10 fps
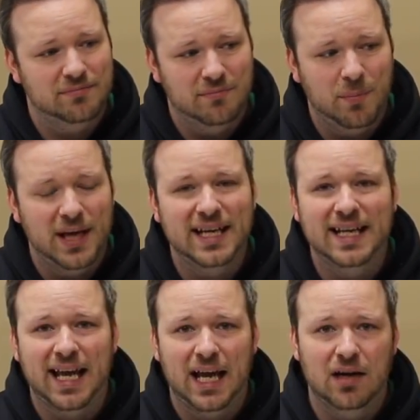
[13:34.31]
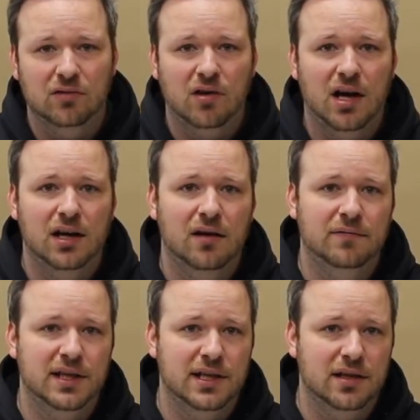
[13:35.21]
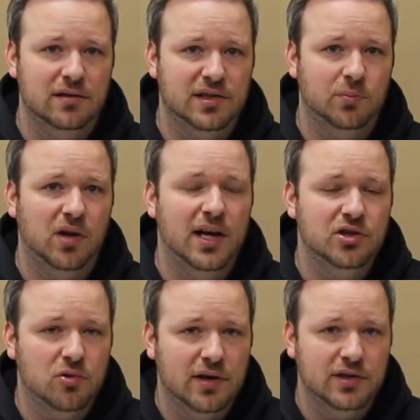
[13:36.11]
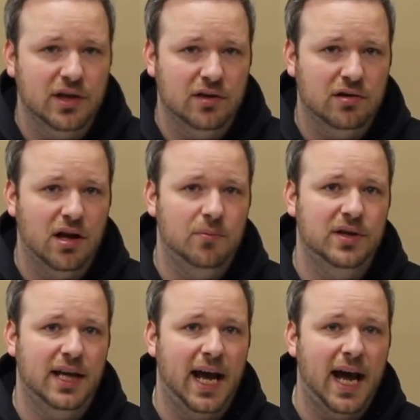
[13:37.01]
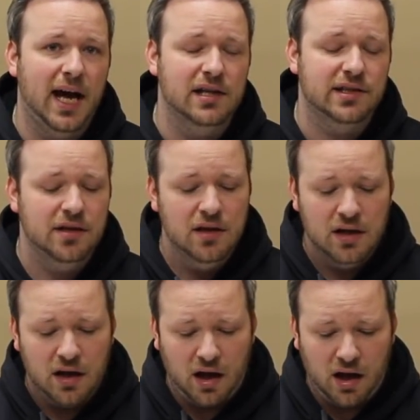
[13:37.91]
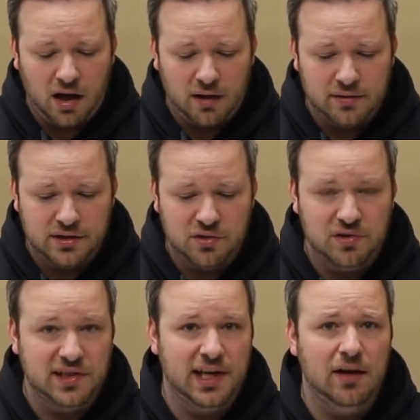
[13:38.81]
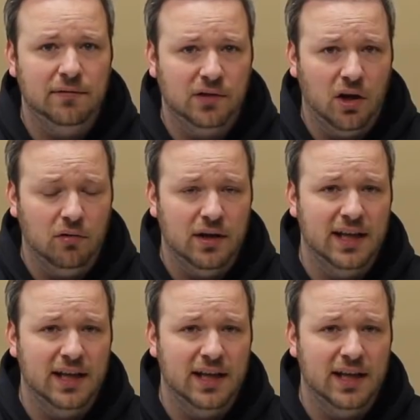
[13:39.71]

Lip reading: mitigate a lot of the supply shortage that your company has to stay afloat.